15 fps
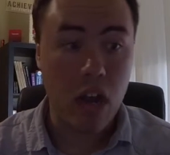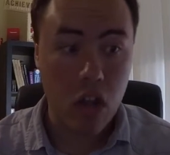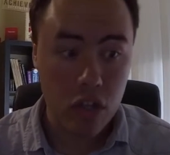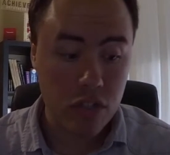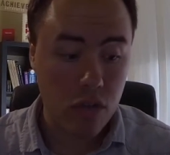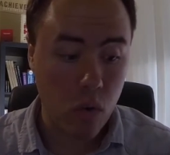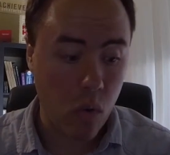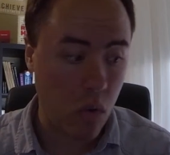
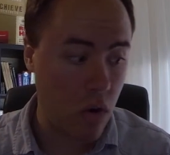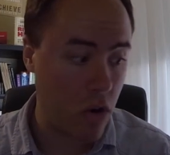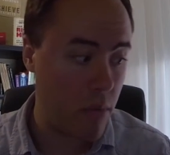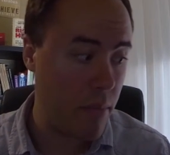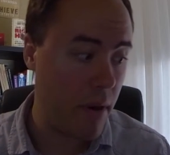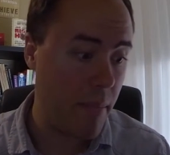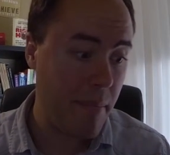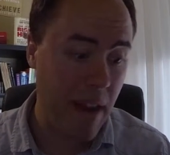also ordered,
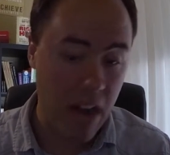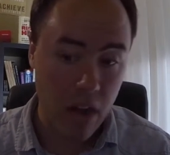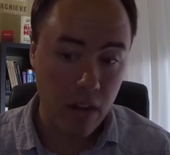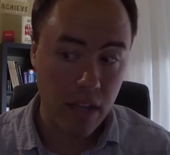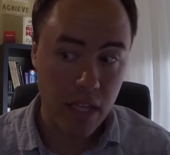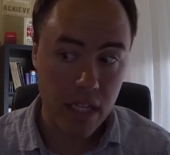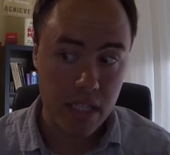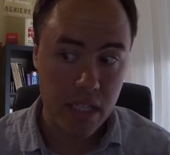but
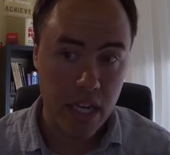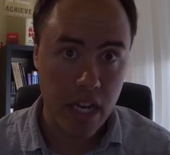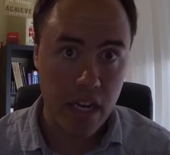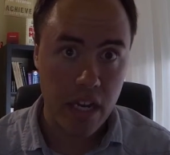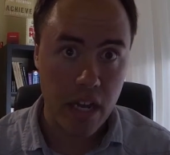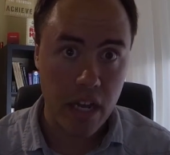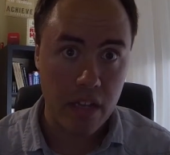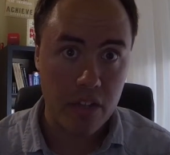apparently isn't in
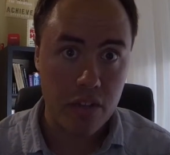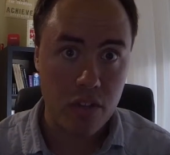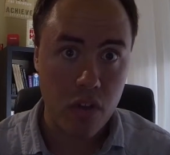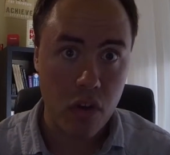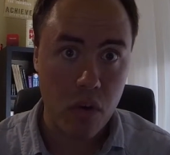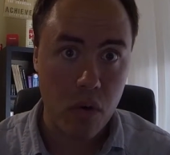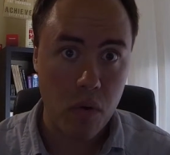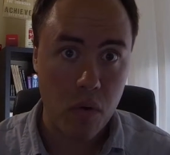yet.
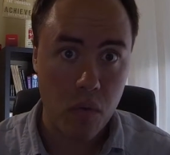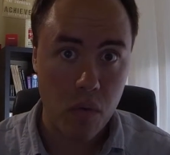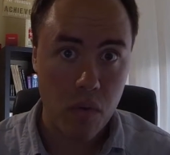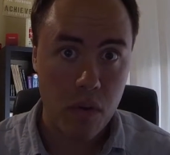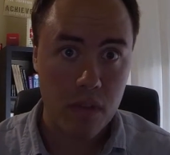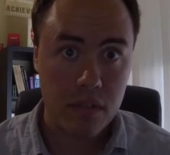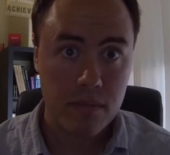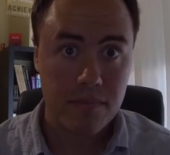So
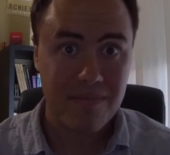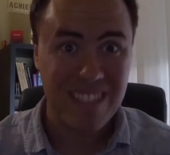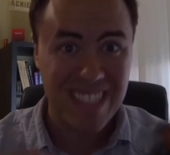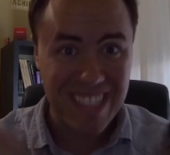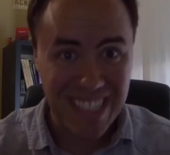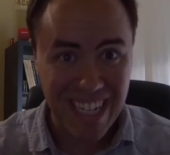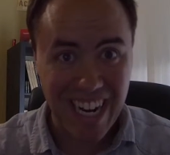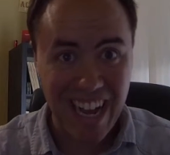
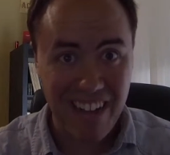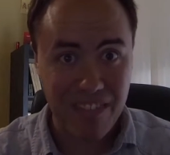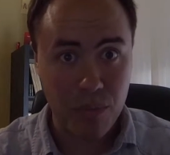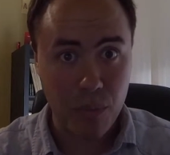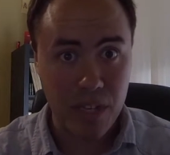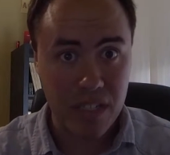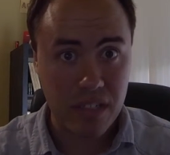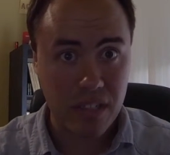gonna have to
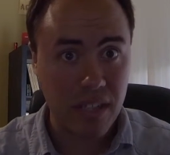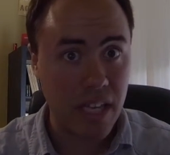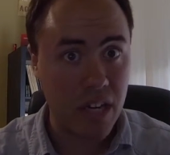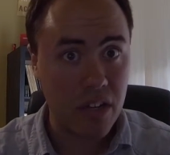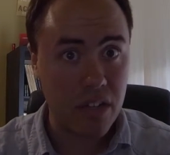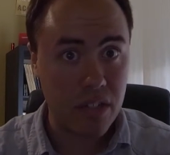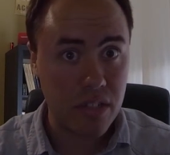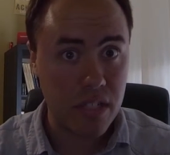wait till
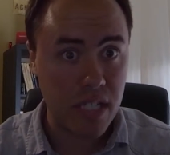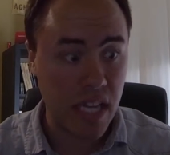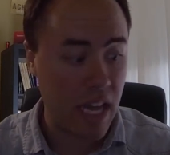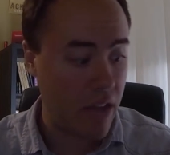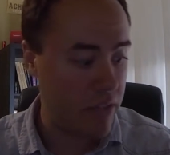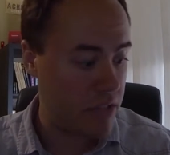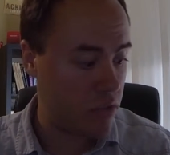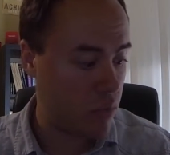later to see
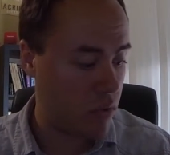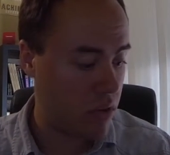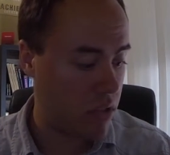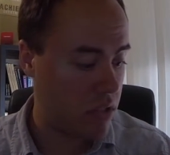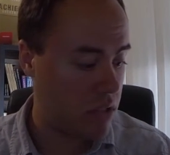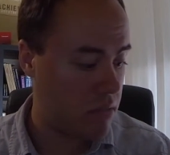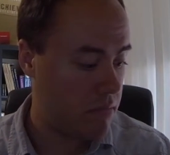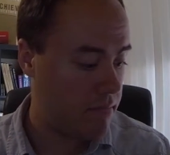how this
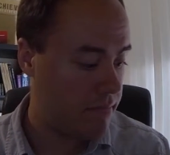works.